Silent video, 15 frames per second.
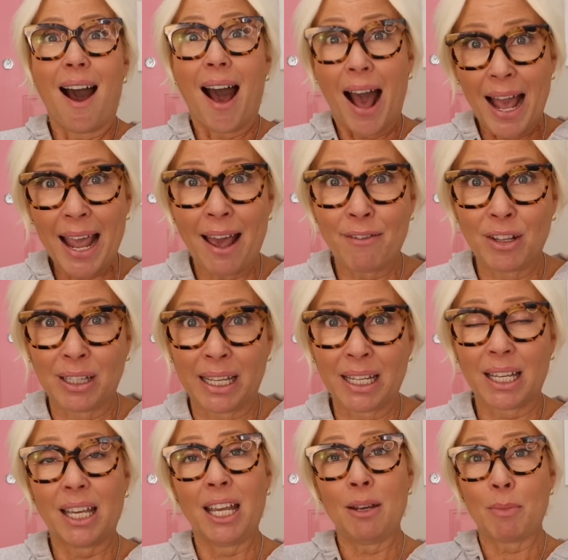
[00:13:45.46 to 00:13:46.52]
I have a link
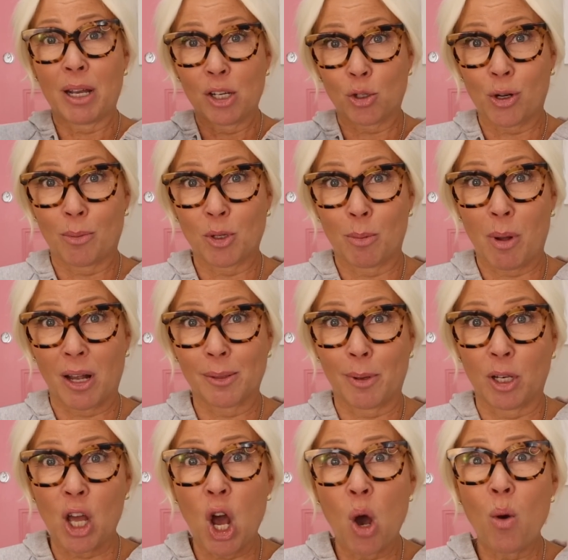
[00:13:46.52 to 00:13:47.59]
in my description box
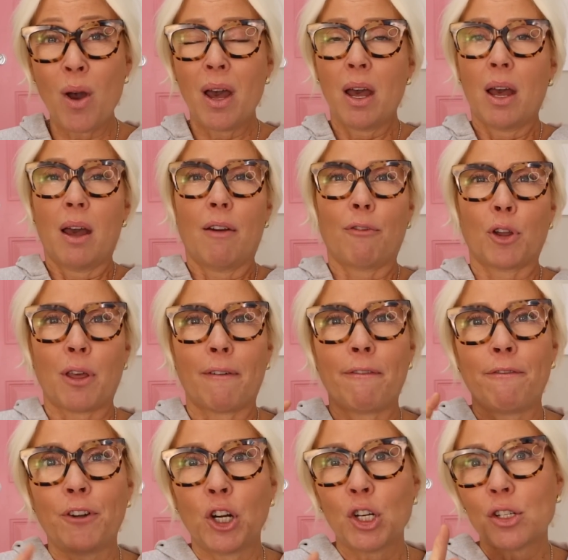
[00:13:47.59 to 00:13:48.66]
below. For the
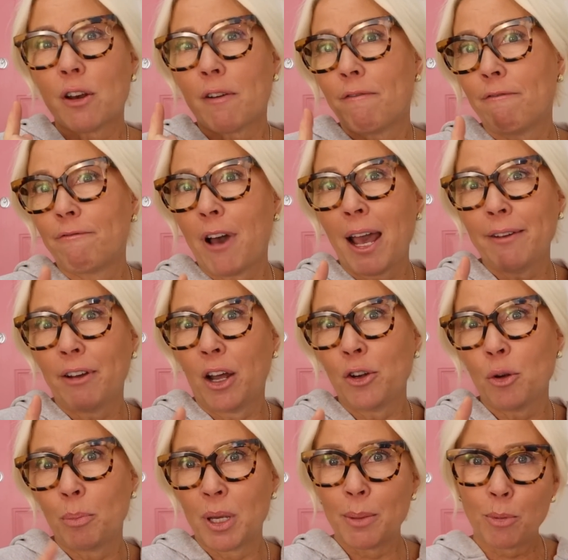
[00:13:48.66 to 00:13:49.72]
first
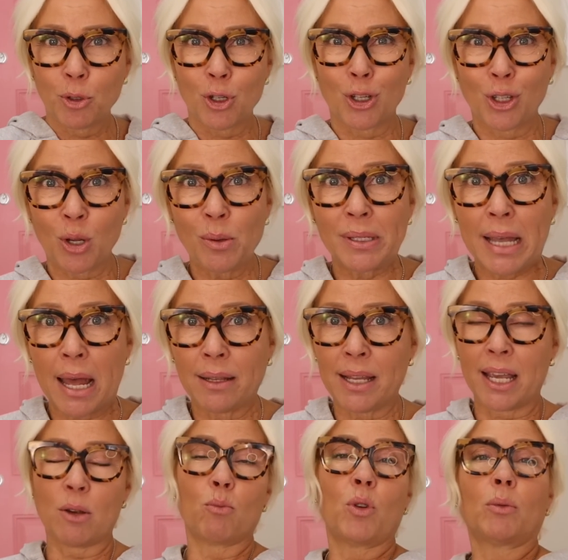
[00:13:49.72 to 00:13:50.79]
500 people to use that
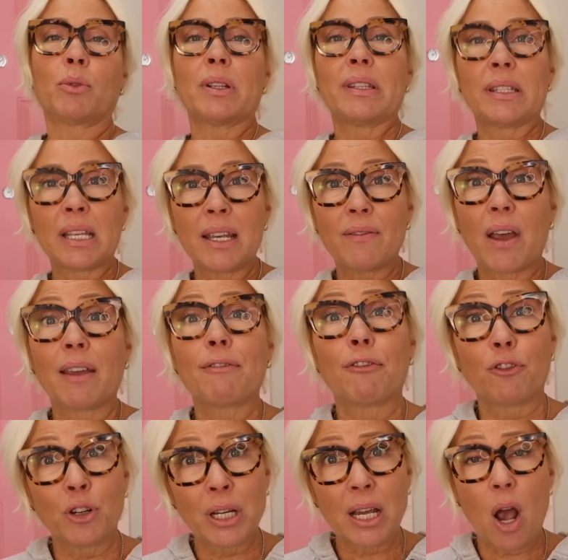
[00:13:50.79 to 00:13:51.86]
link will receive a
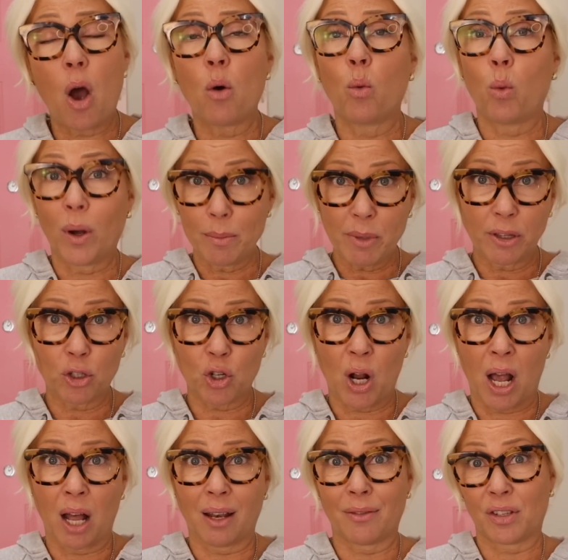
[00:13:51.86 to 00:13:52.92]
free 1-month
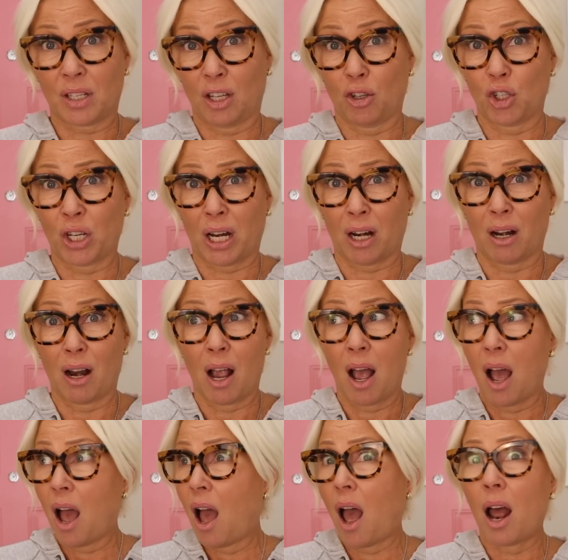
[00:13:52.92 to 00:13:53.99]
trial of Skillshare.
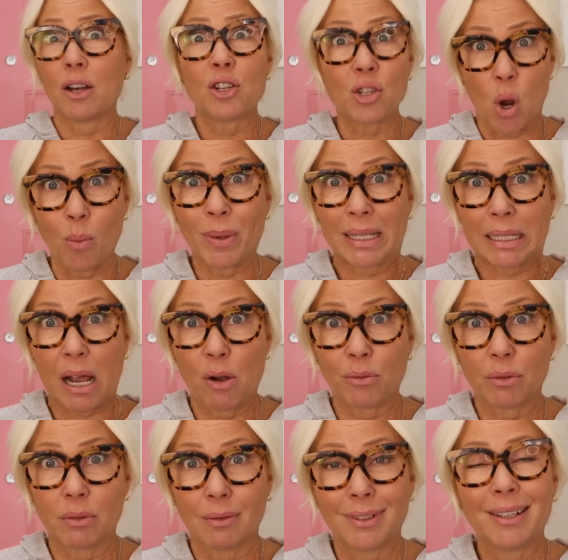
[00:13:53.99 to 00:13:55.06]
Don't miss out.
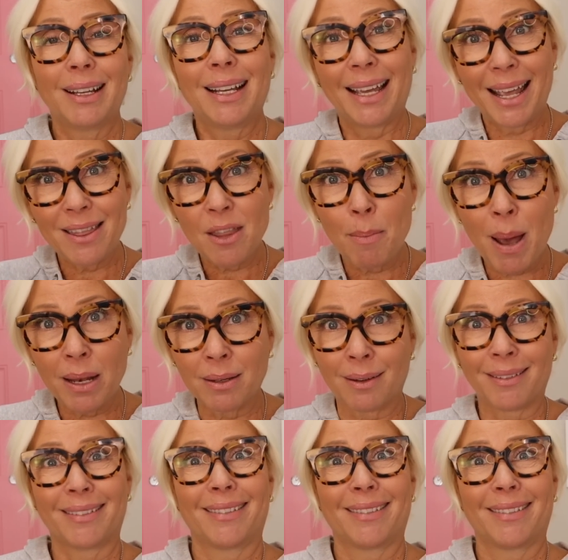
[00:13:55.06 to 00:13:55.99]
Hit the button.